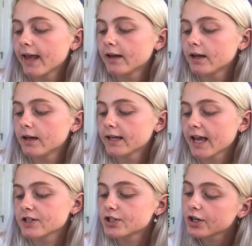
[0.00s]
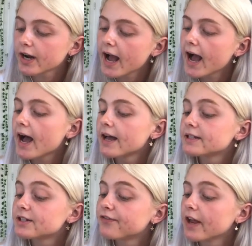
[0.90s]
Anna Kester
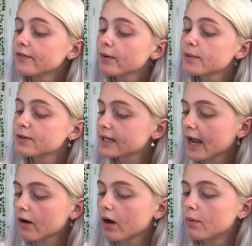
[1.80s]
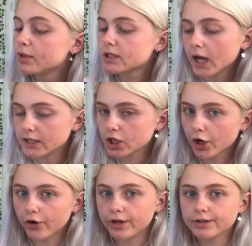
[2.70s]
asked, favorite music era besides
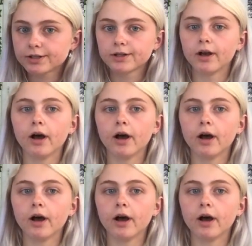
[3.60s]
current?